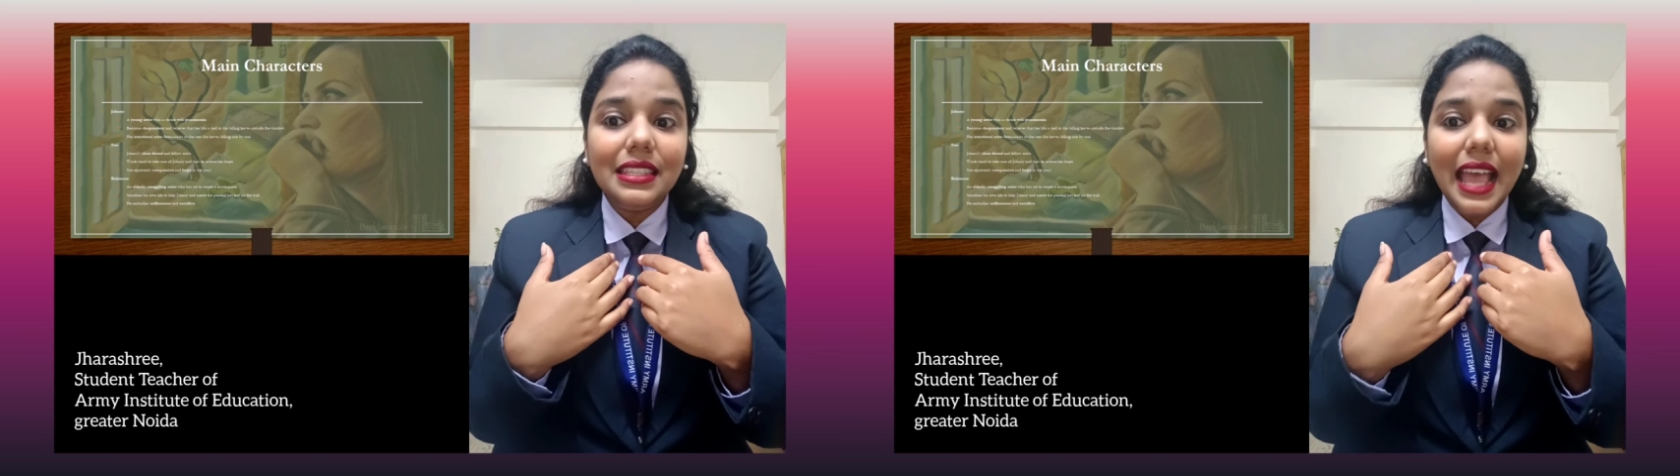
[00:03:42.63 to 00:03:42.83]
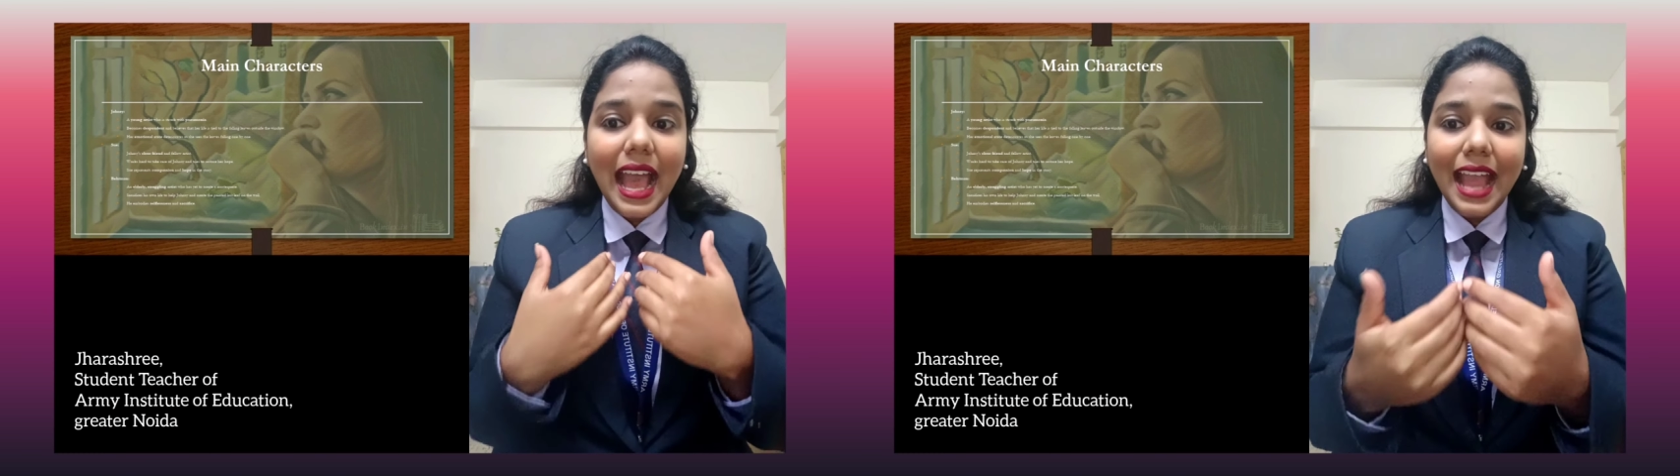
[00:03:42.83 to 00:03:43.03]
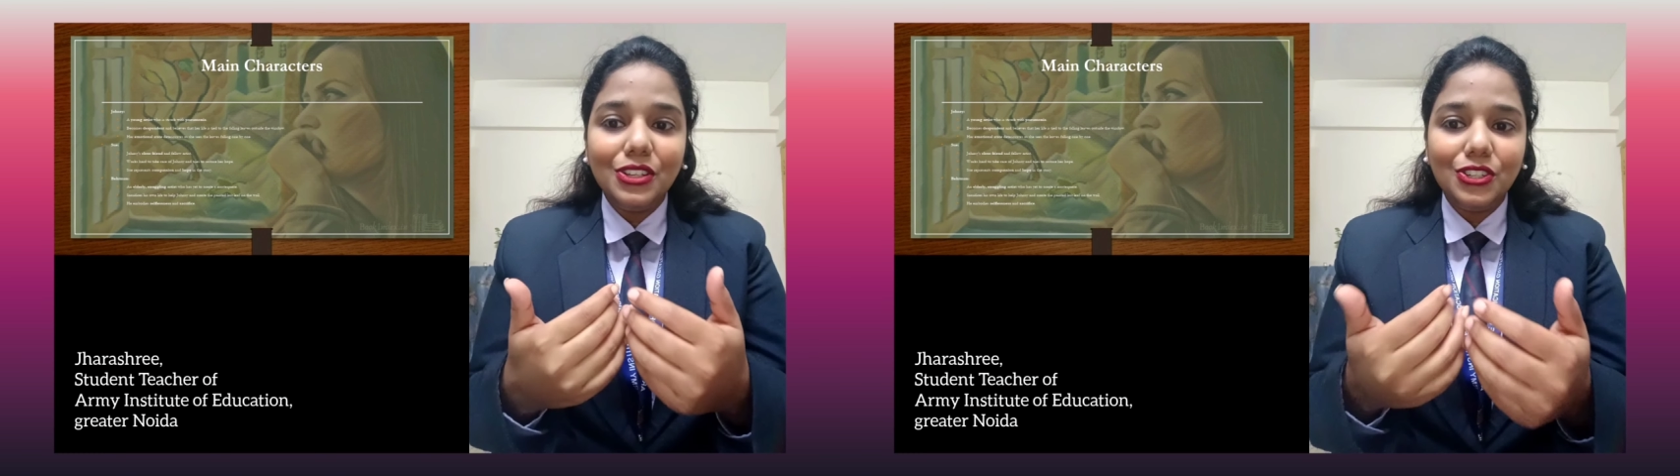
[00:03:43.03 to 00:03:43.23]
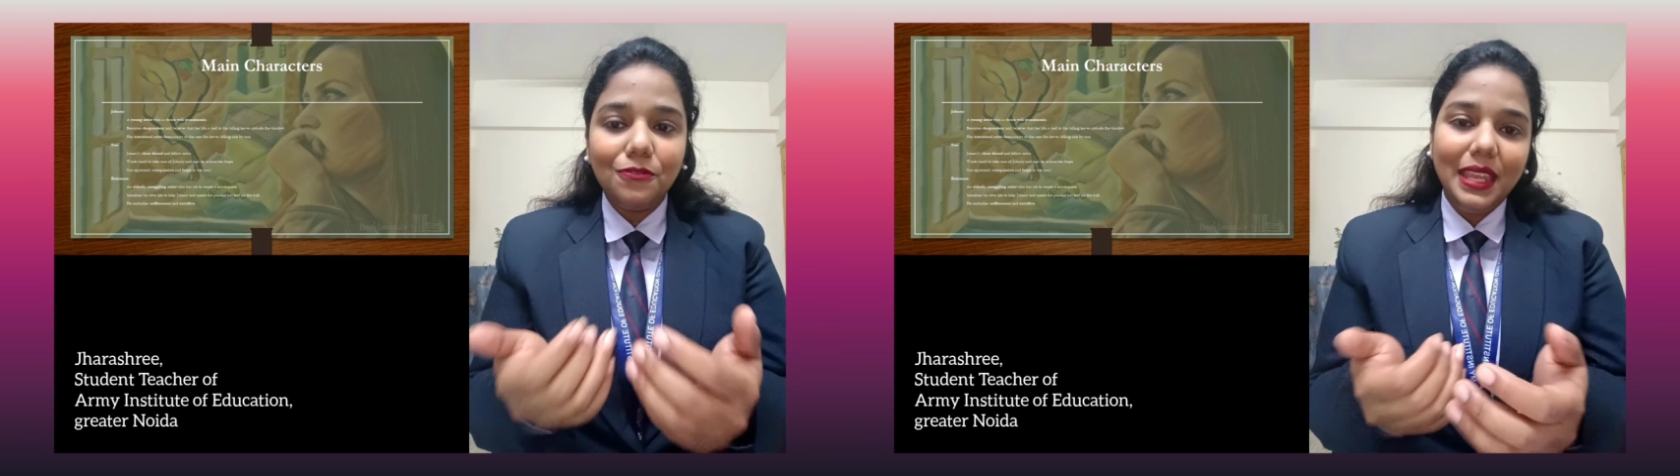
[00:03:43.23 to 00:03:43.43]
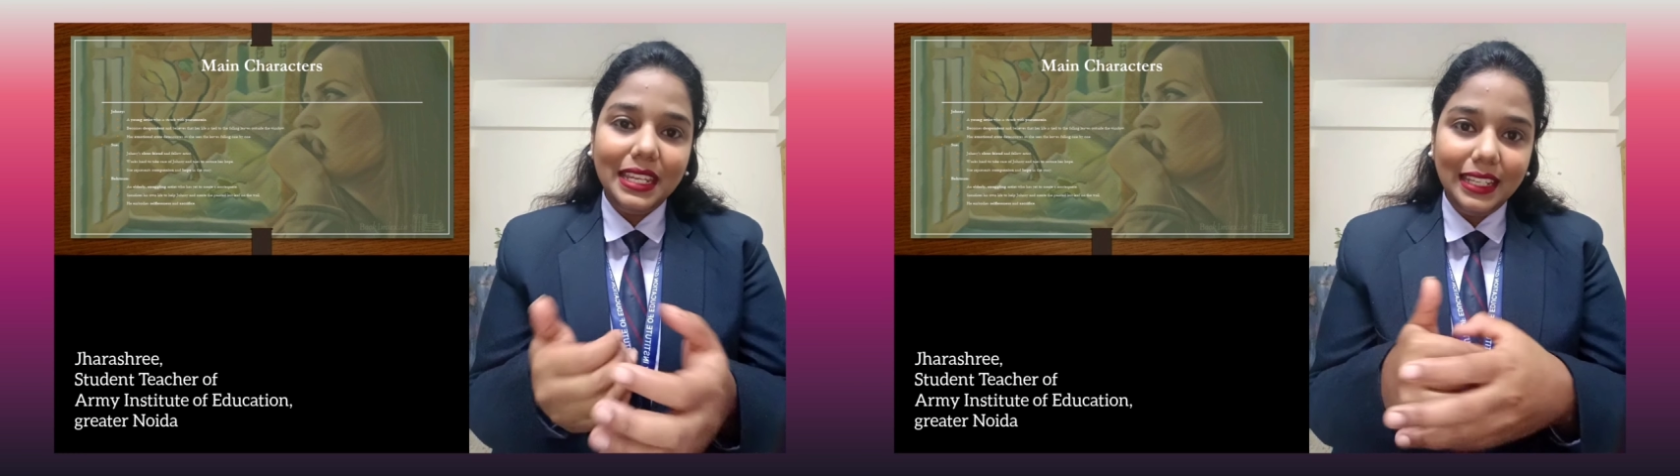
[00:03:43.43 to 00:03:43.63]
act of
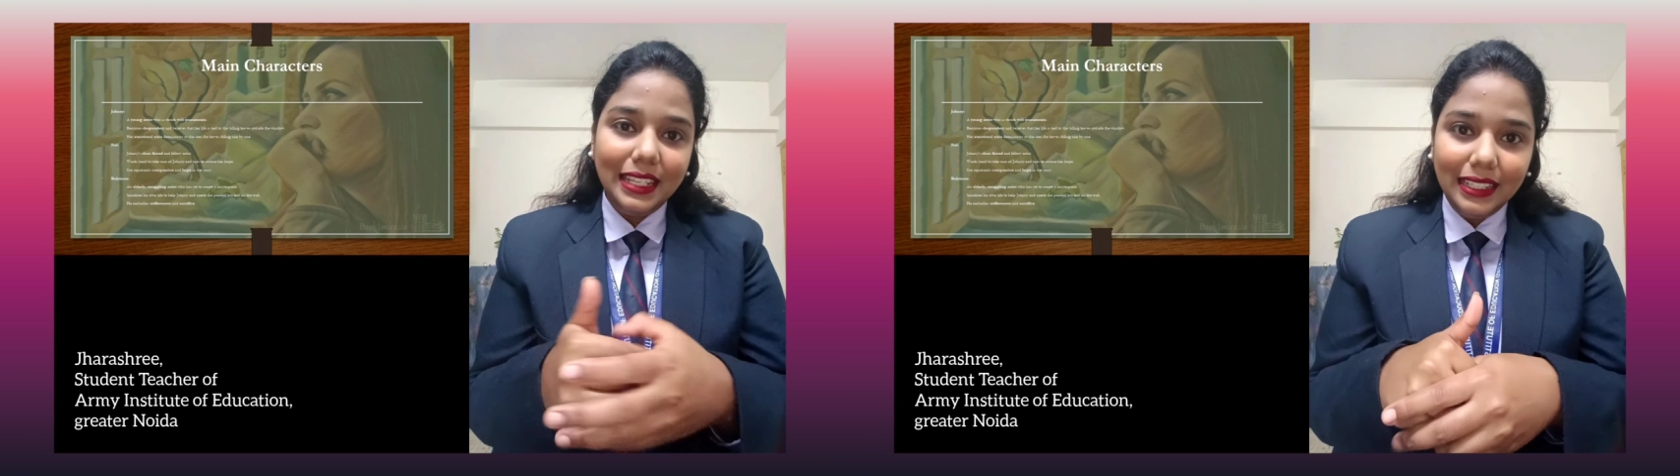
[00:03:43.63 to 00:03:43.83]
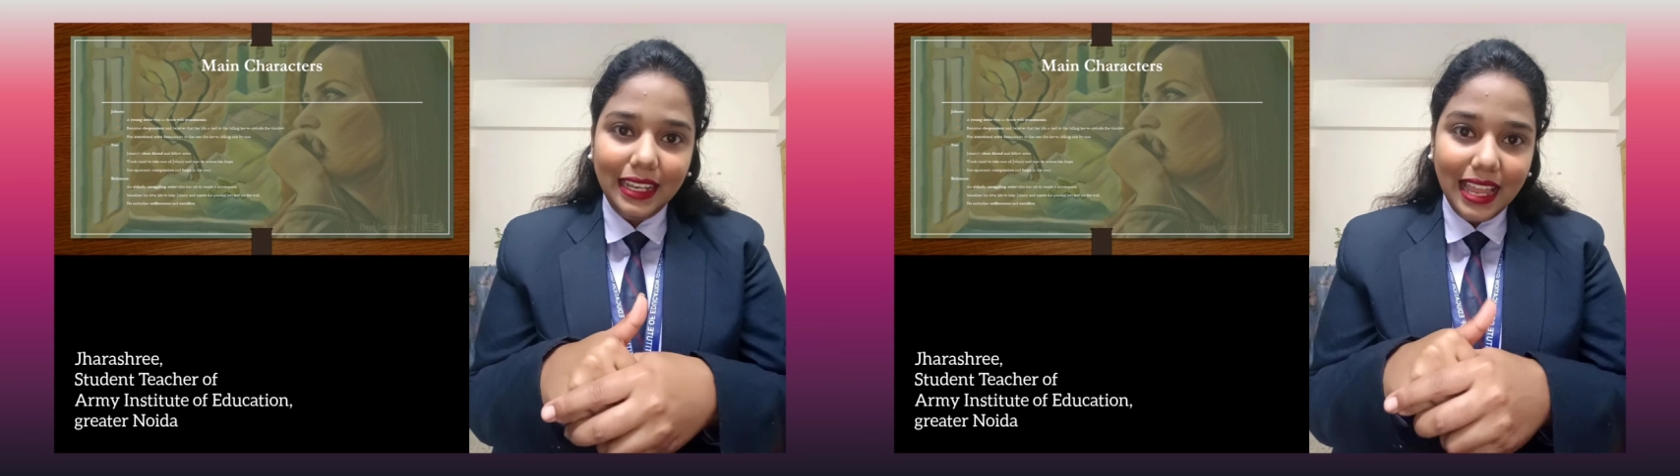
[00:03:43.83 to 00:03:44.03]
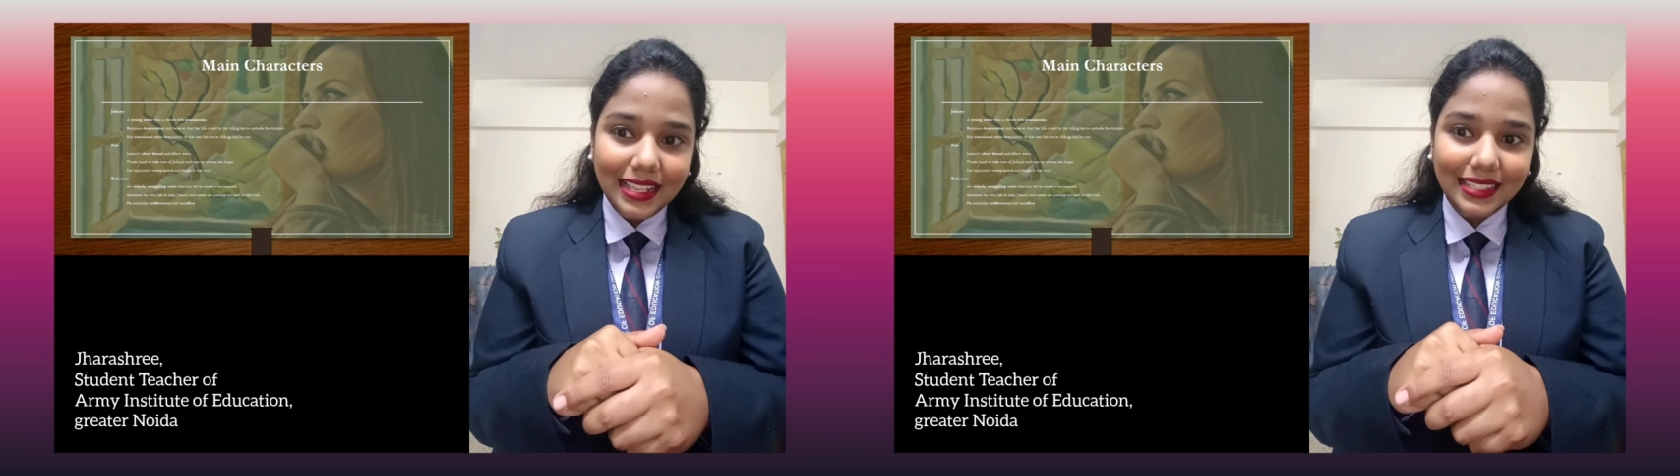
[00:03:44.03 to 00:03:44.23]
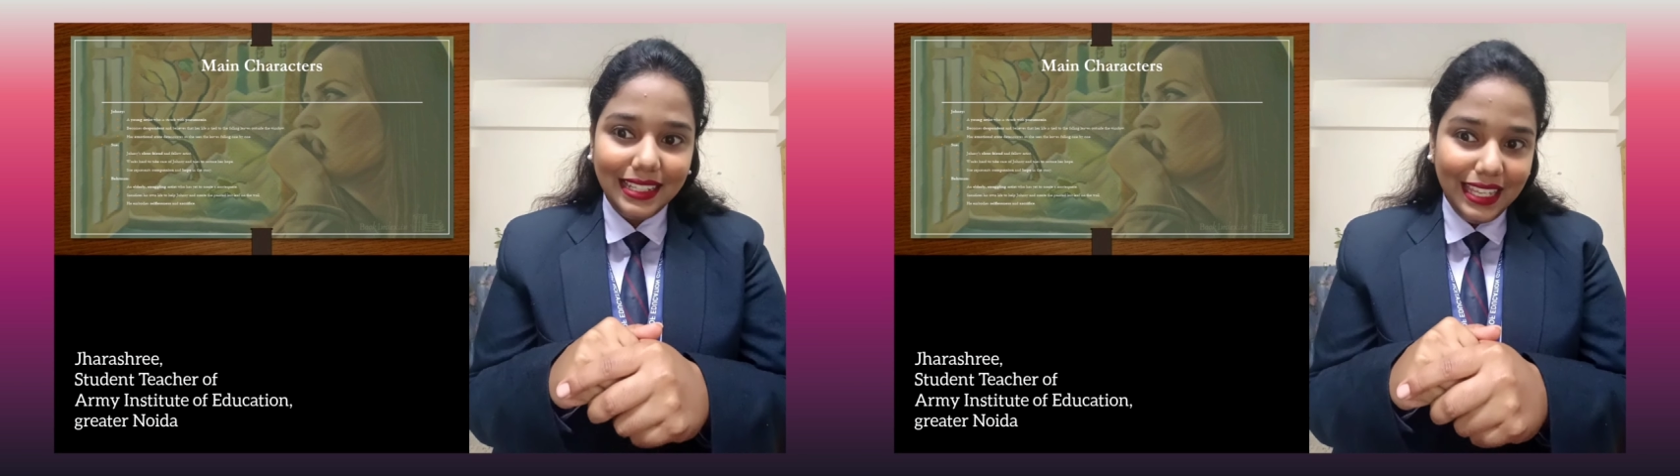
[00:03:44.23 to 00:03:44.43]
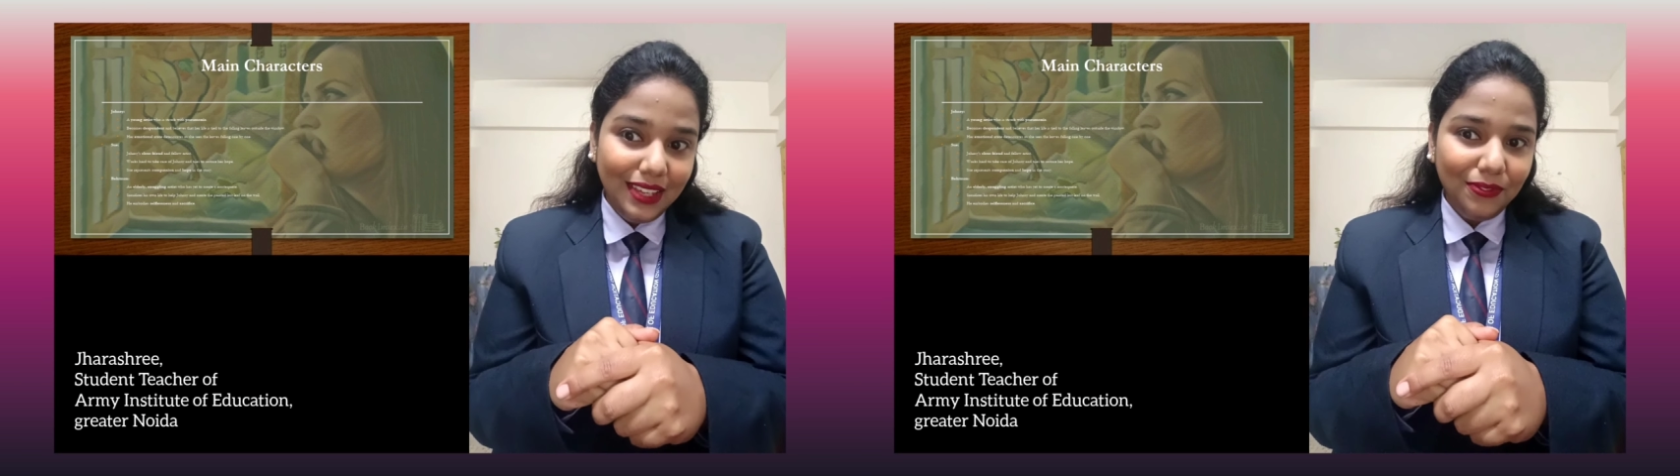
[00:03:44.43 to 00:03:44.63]
painting the last
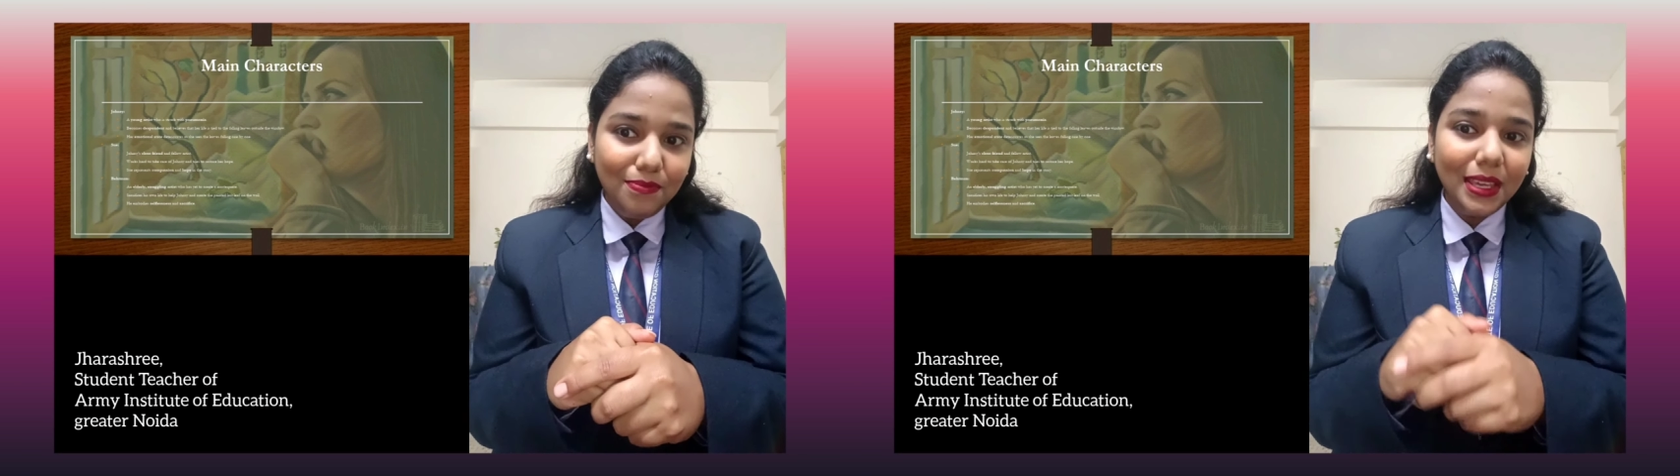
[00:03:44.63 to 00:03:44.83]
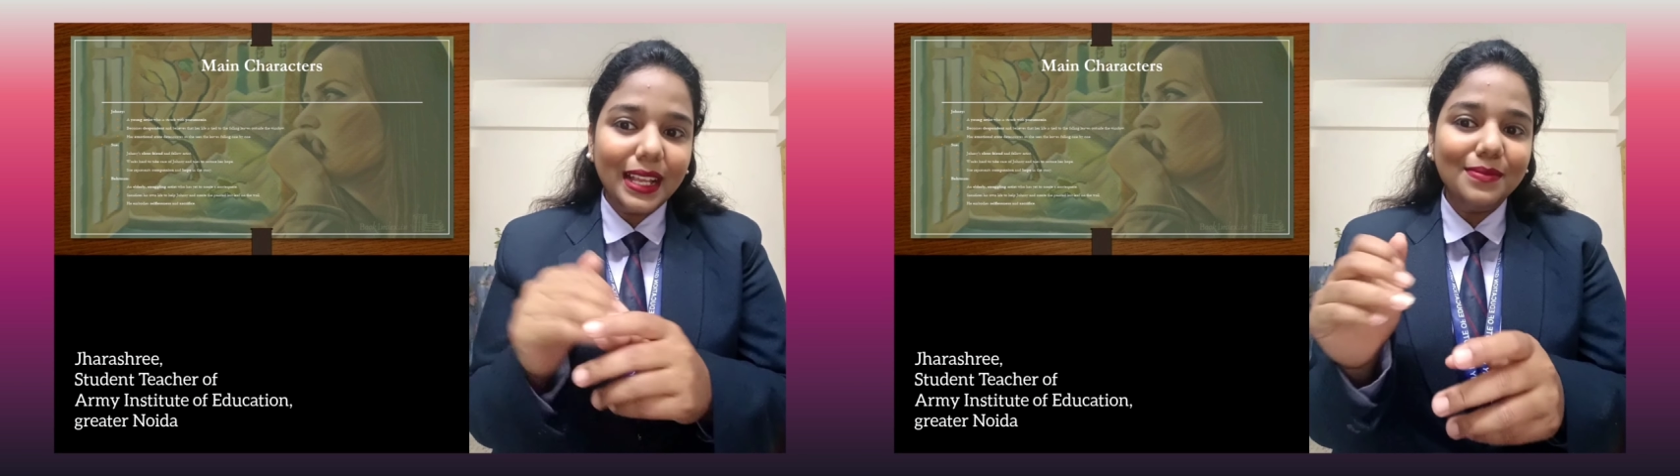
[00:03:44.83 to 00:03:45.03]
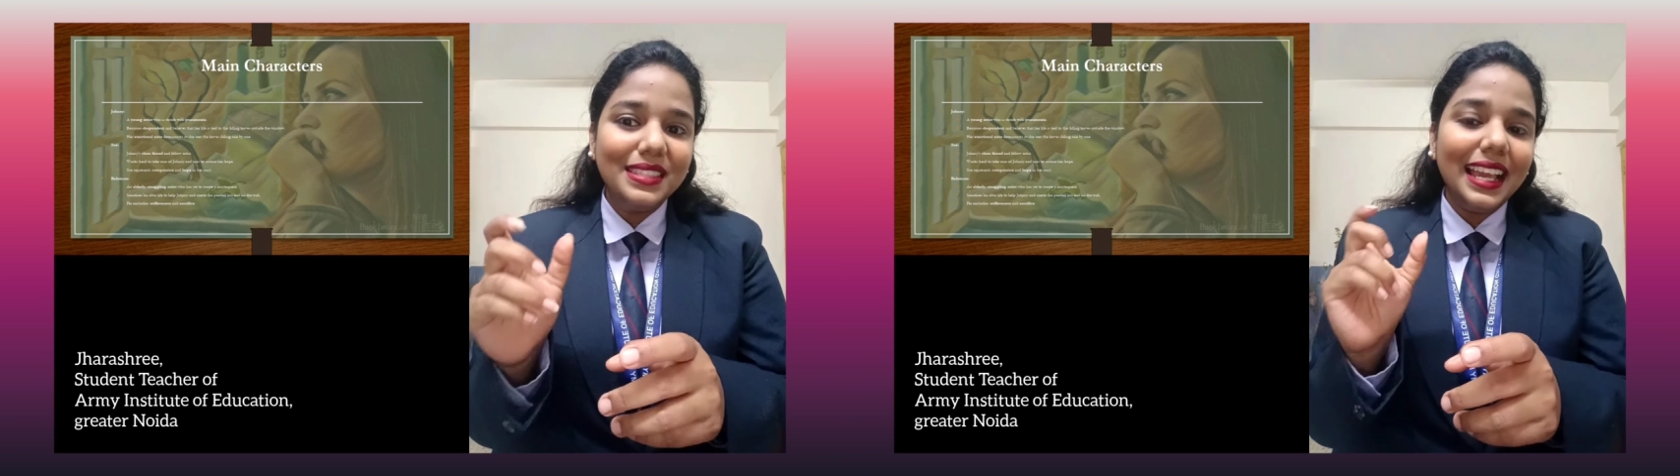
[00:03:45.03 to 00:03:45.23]
leaf becomes the